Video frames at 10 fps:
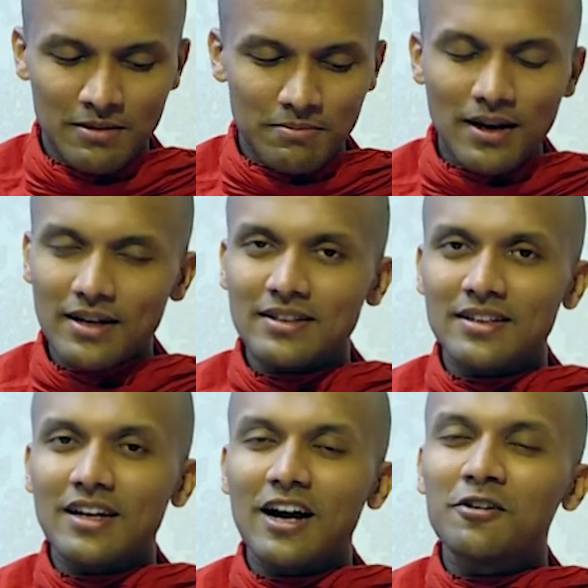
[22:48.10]
But
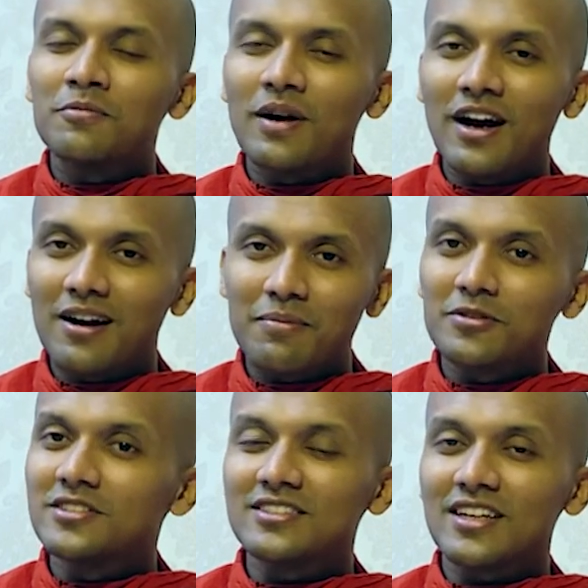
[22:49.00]
our
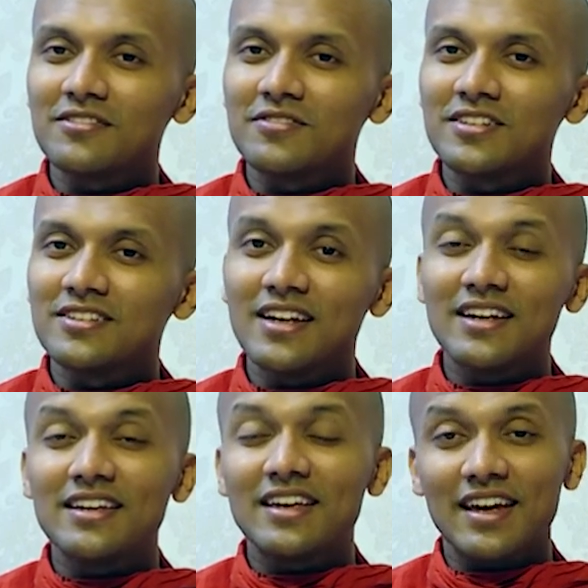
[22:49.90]
Mahabodhisattva
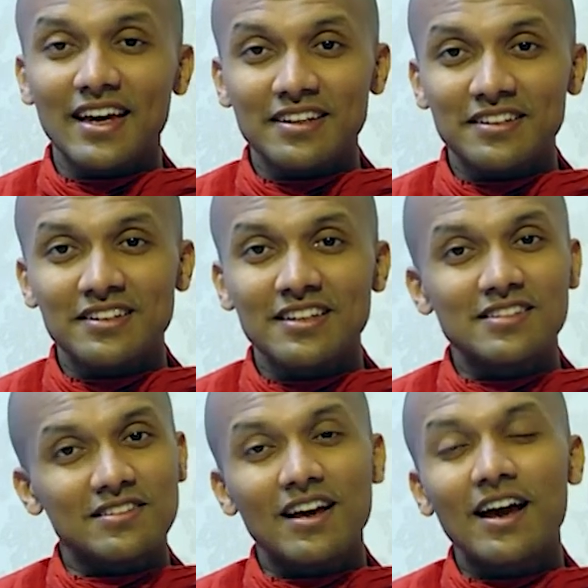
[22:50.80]
dedicated
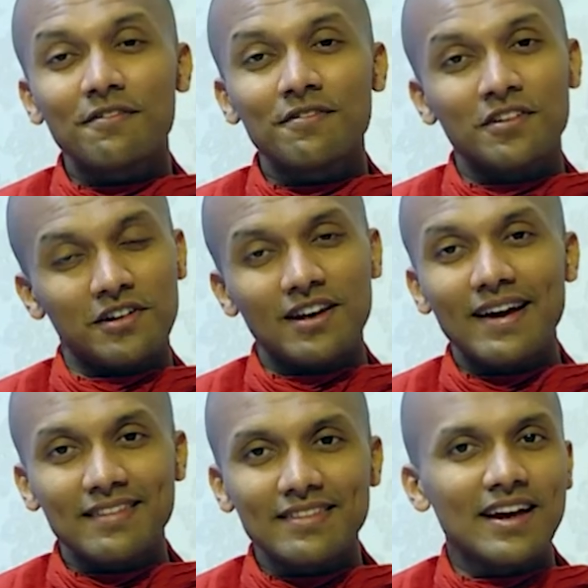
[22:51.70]
his life
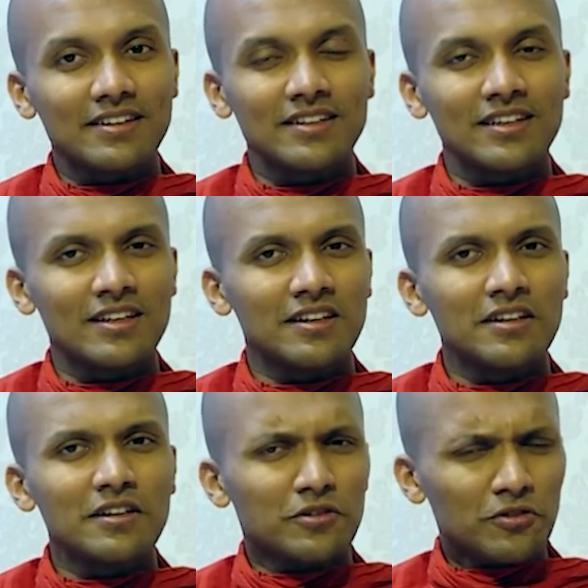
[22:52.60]
like that
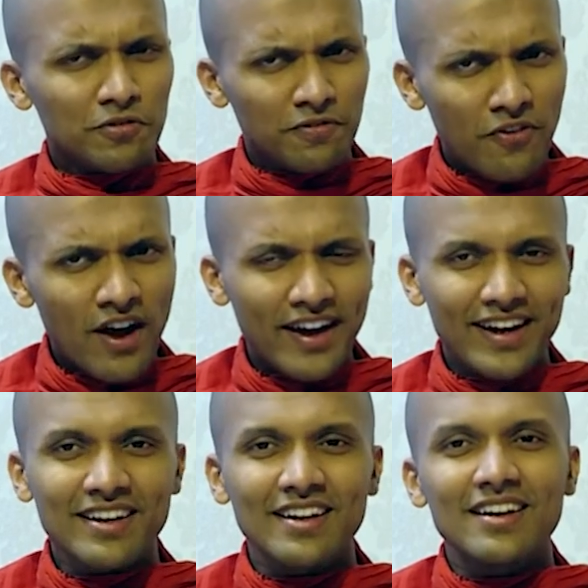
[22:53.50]
to
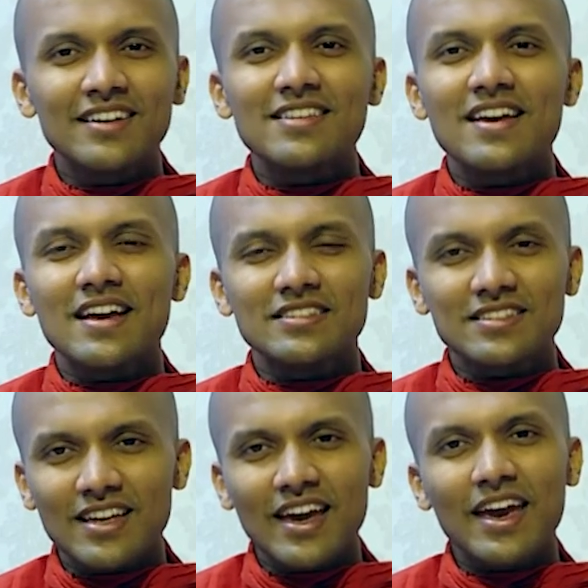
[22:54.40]
find the
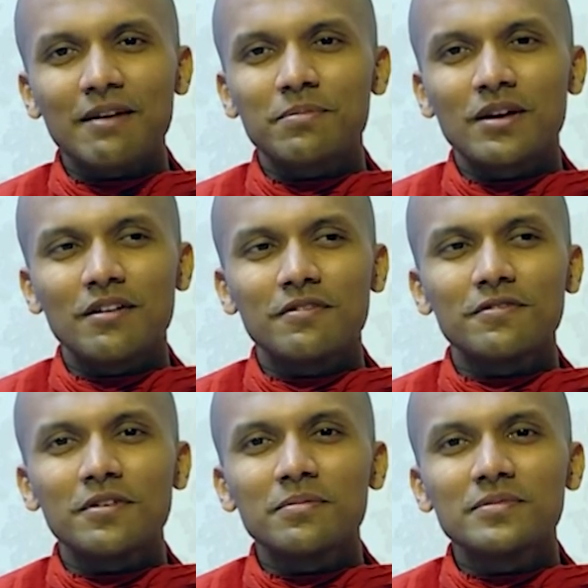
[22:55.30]
escape
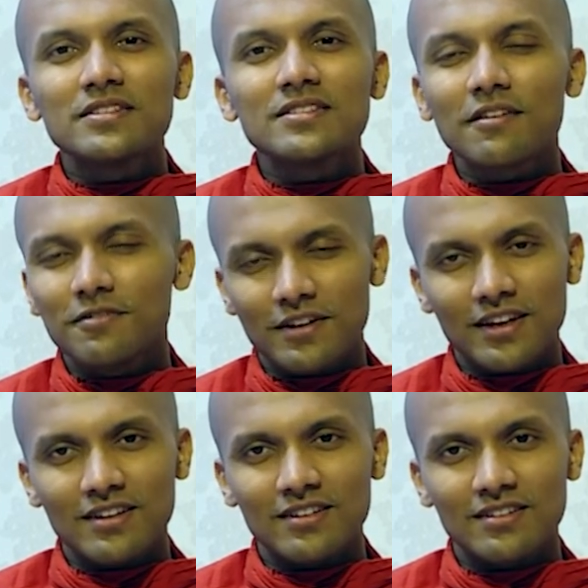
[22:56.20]
from the
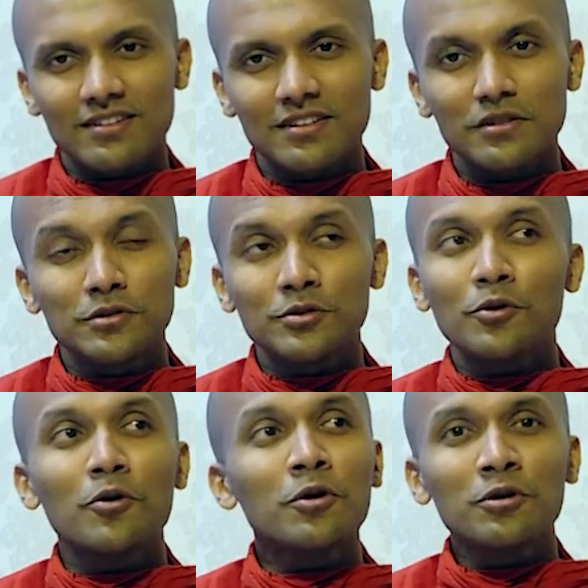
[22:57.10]
suffering to
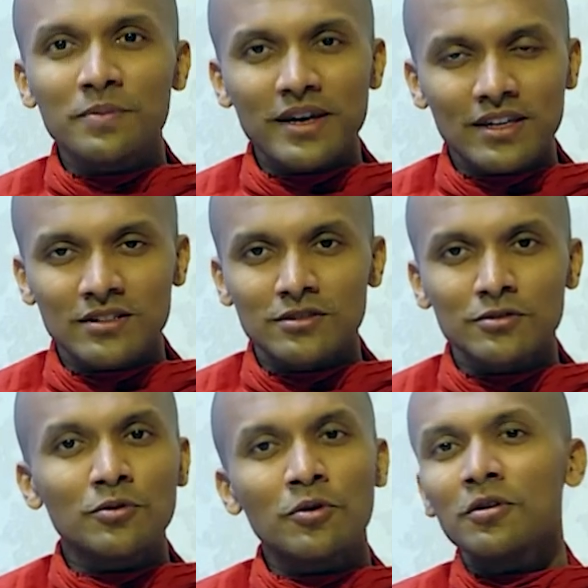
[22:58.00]
all beings,
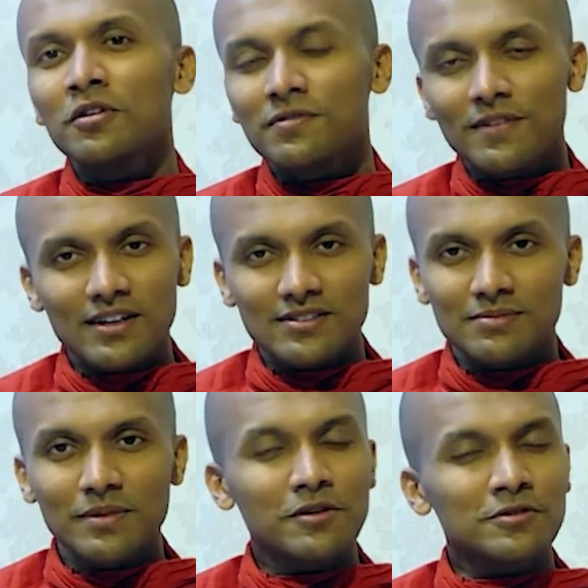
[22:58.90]
to all of us,
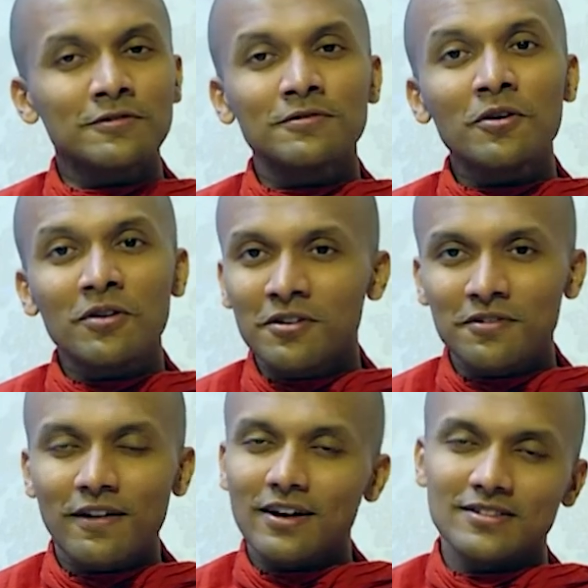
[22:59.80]
because of all
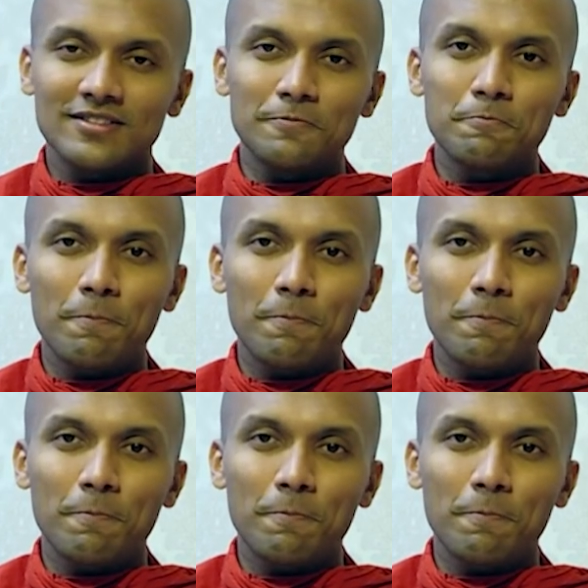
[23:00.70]
of us.